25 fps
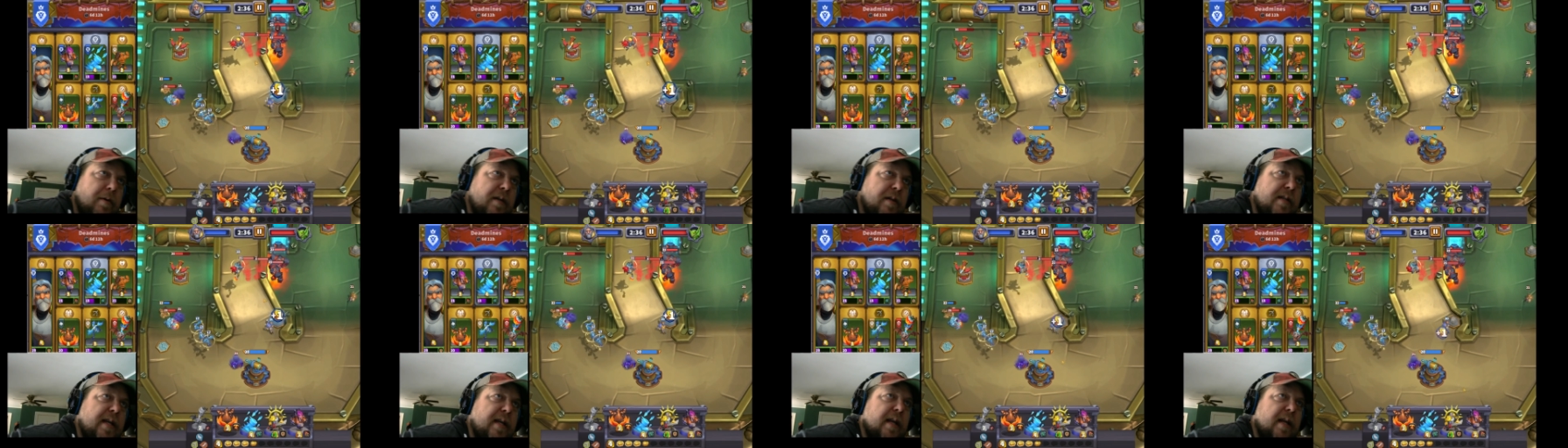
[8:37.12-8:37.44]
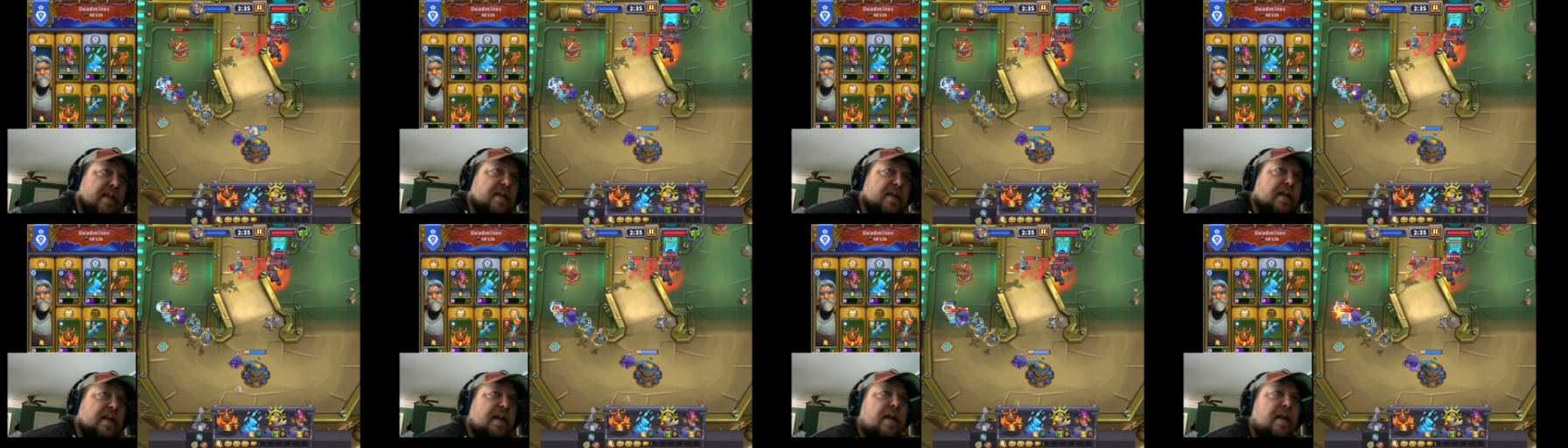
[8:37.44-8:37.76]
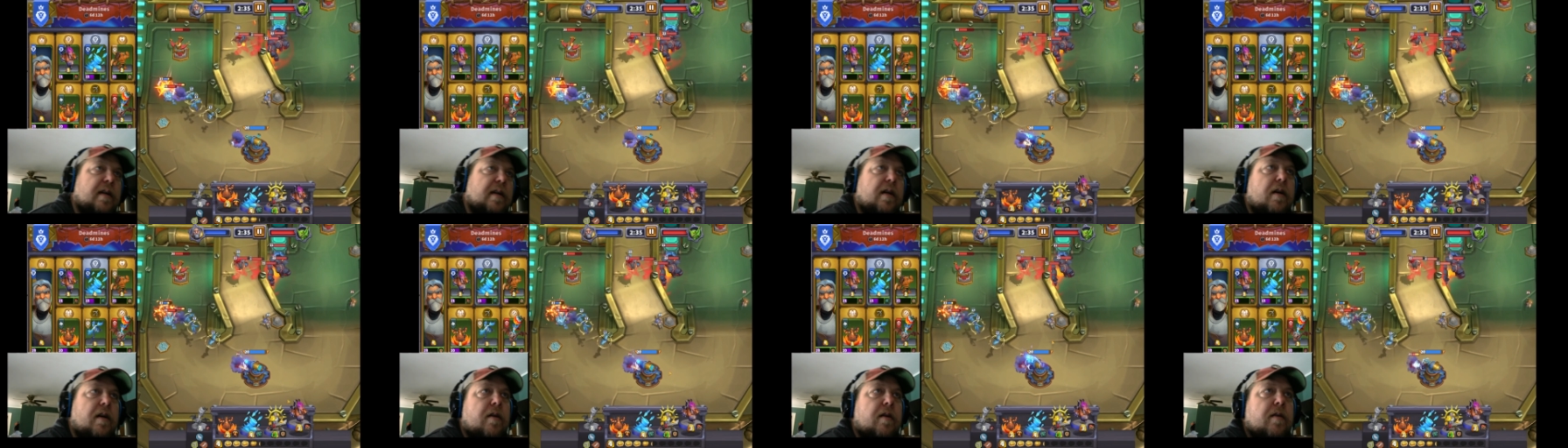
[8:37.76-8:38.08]
case
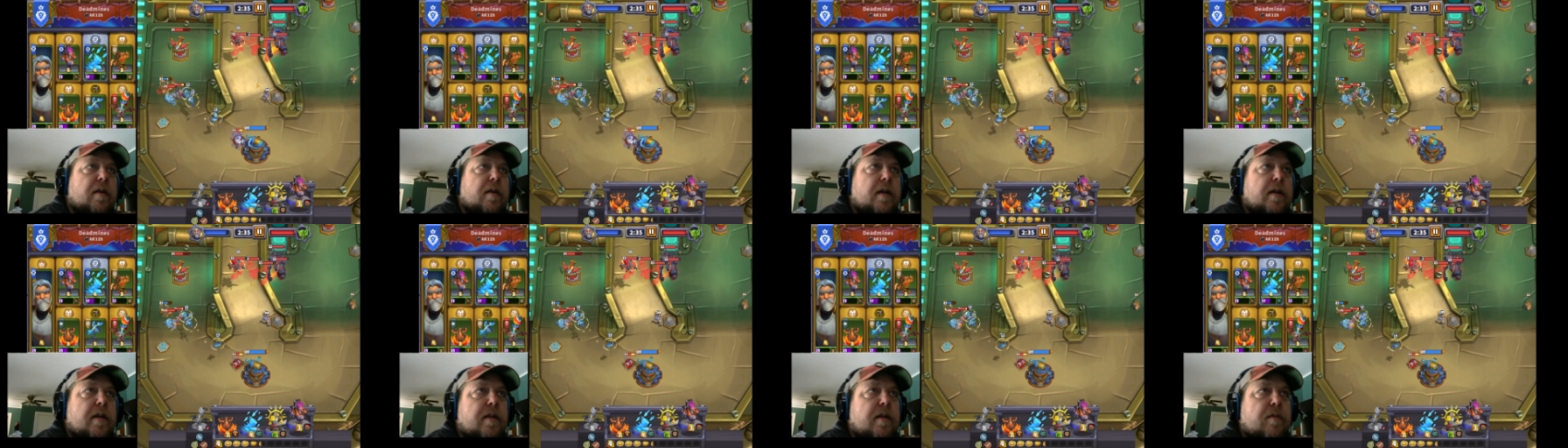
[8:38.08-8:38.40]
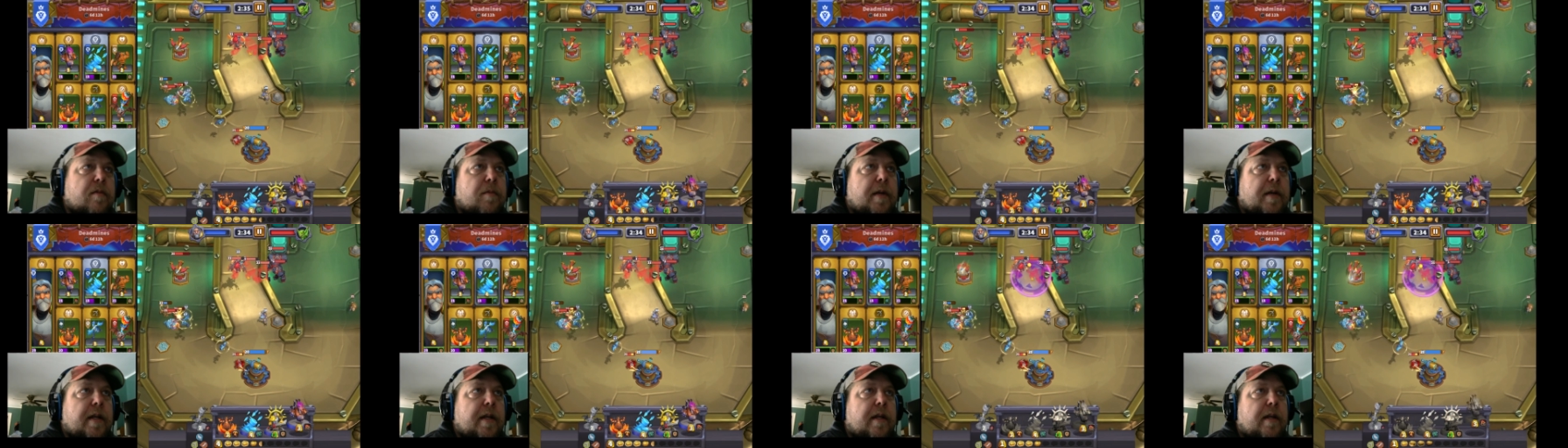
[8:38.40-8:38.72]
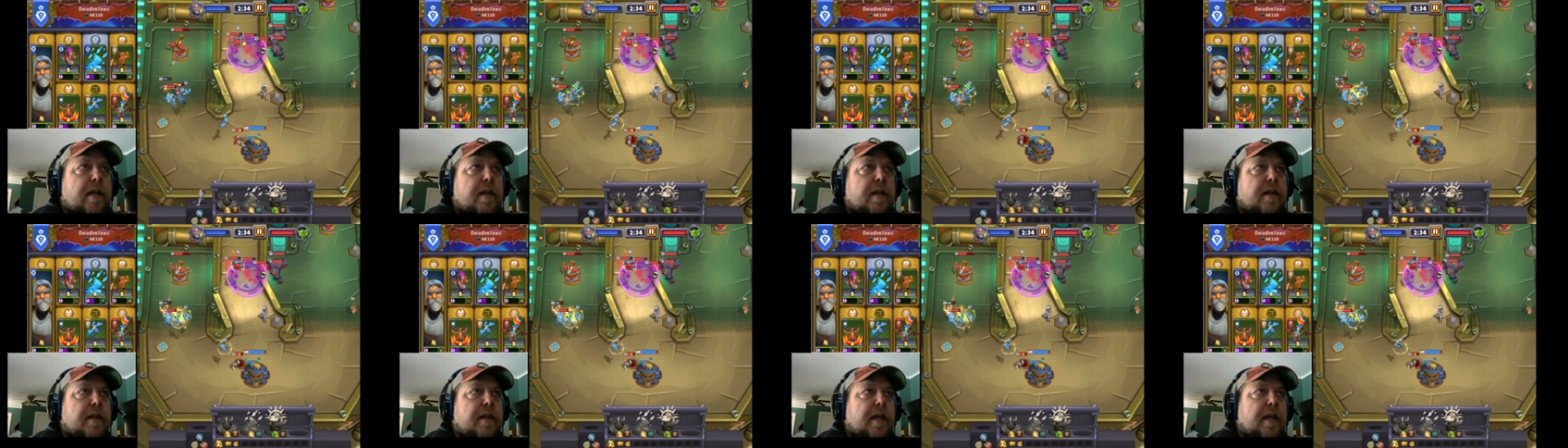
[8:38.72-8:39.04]
scenario is when
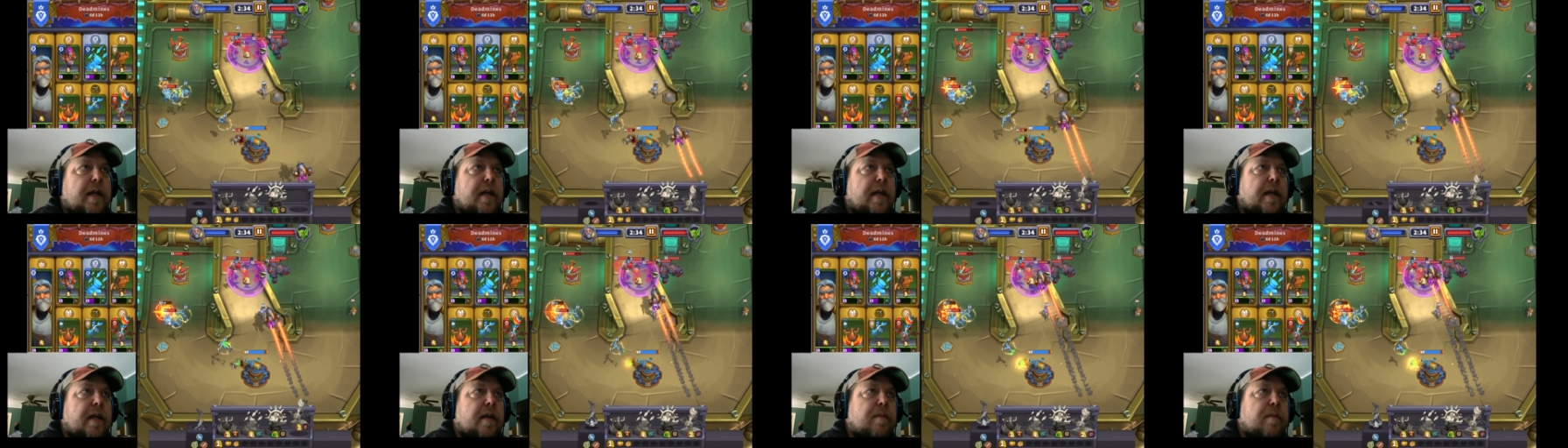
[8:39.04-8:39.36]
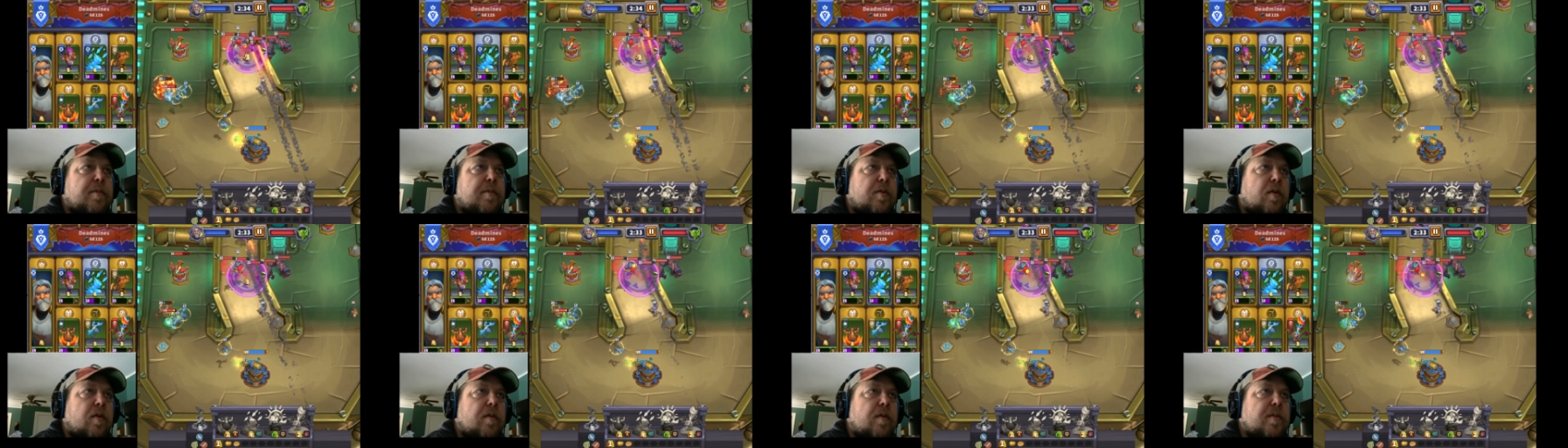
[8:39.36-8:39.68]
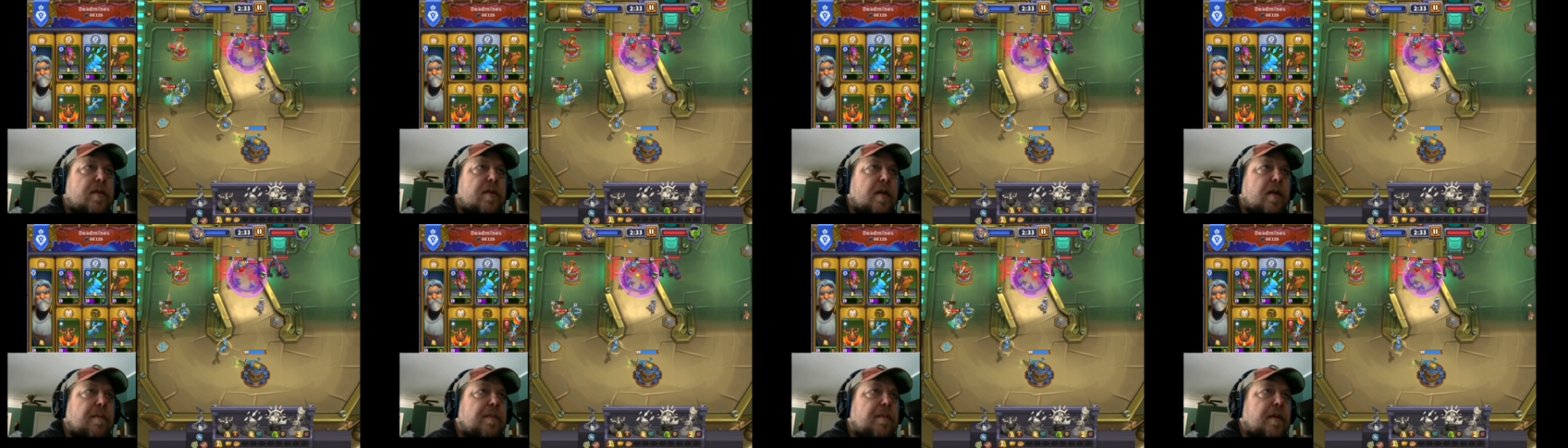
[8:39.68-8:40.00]
they absorb
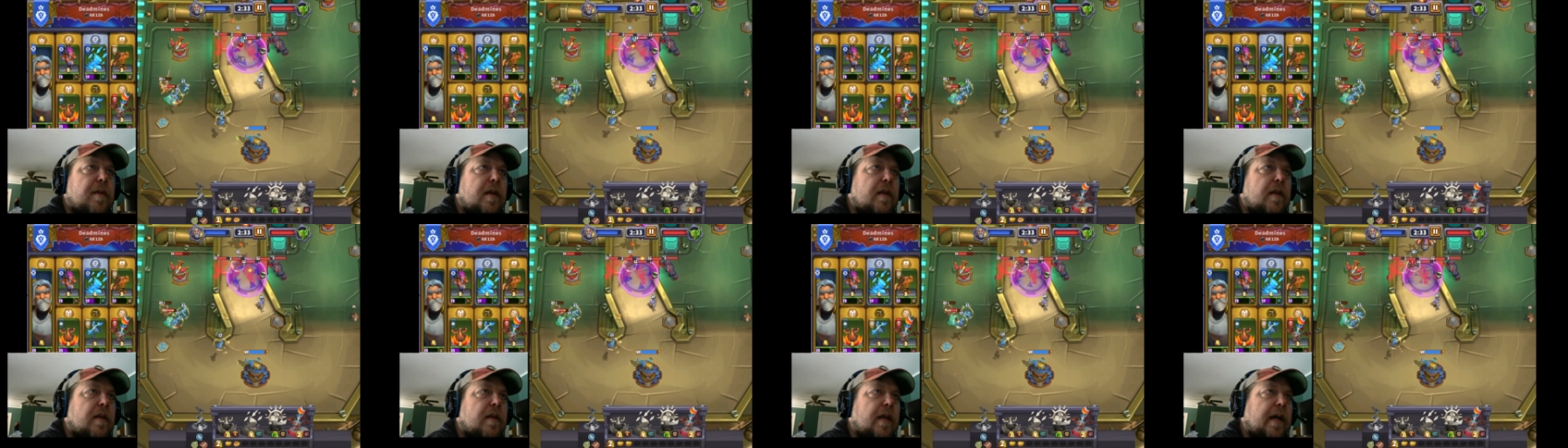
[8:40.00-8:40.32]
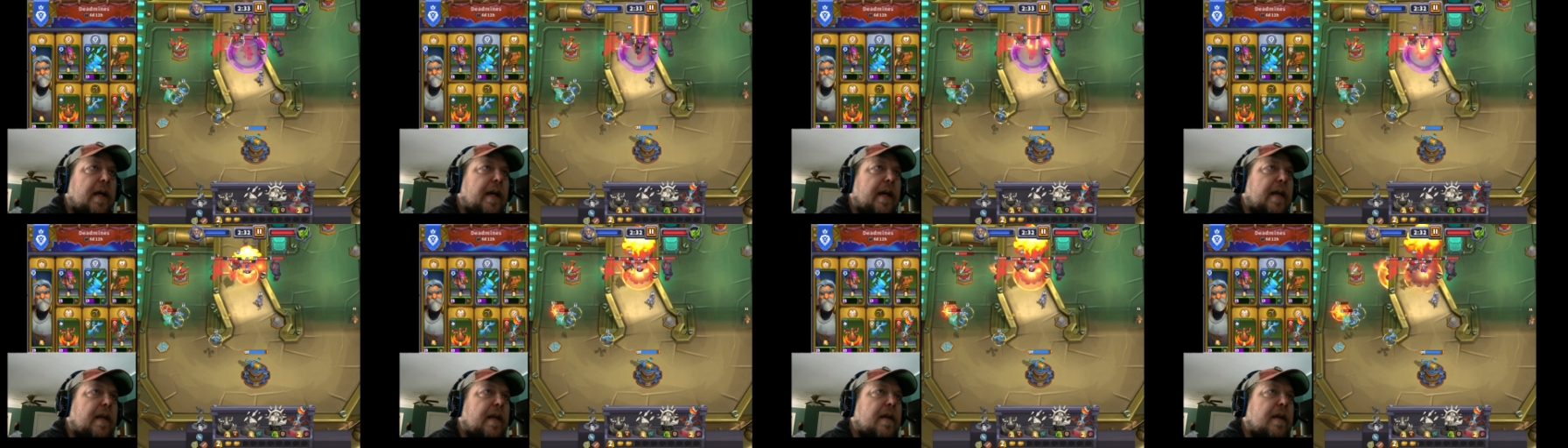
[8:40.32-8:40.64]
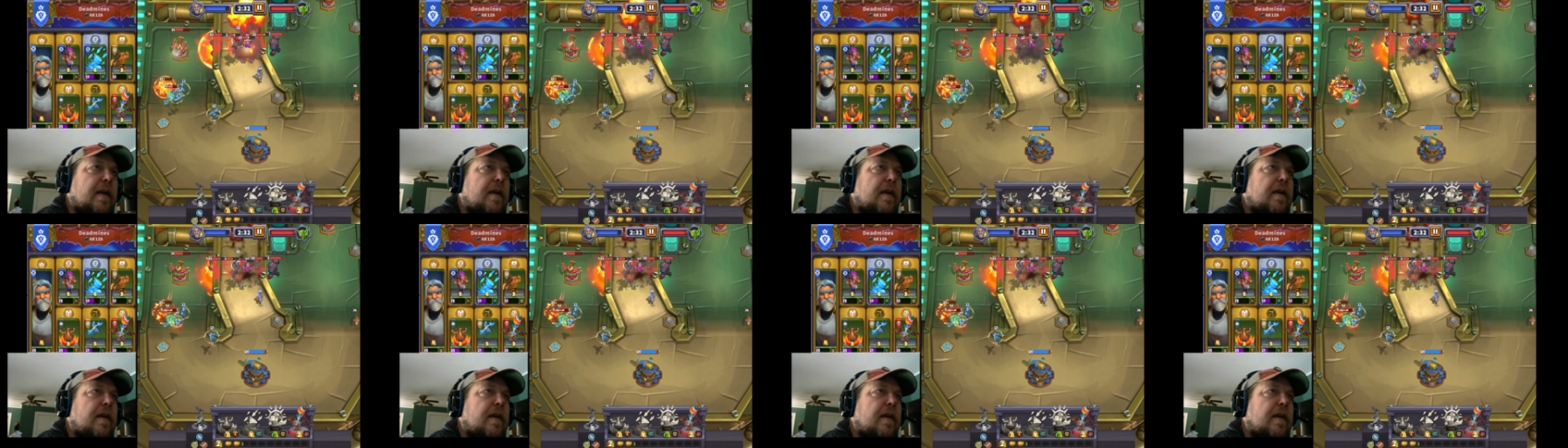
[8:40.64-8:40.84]
something like